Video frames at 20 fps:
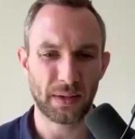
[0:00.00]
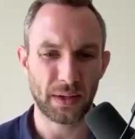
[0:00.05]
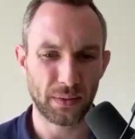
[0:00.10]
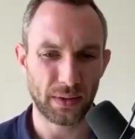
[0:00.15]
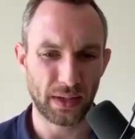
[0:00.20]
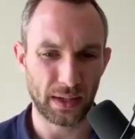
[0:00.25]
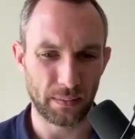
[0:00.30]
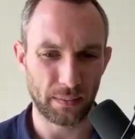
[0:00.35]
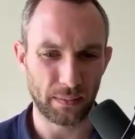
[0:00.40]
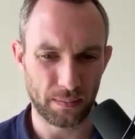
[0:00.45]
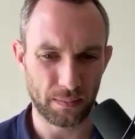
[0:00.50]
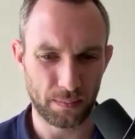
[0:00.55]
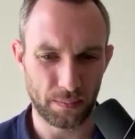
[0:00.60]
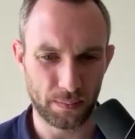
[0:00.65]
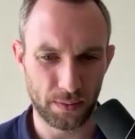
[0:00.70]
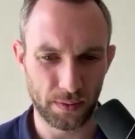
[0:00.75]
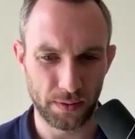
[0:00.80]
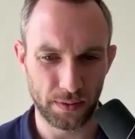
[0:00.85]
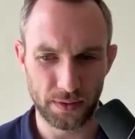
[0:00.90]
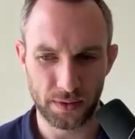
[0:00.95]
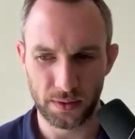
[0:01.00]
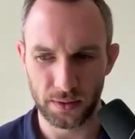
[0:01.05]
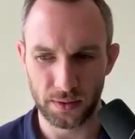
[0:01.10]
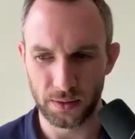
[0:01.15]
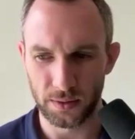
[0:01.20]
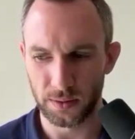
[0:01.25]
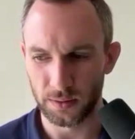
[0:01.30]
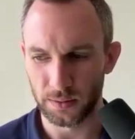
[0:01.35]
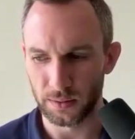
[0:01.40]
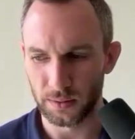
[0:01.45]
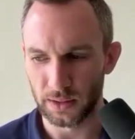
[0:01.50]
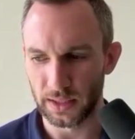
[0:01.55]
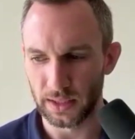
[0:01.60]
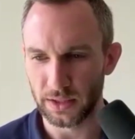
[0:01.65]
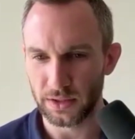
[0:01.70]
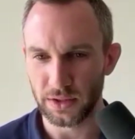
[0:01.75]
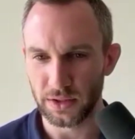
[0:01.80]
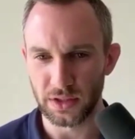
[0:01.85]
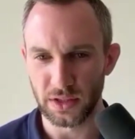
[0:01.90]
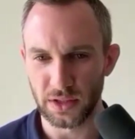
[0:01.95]
thing with like personal
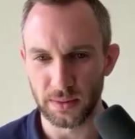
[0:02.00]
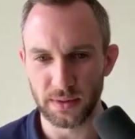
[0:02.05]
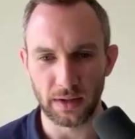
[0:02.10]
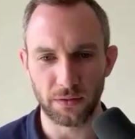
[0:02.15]
relationships.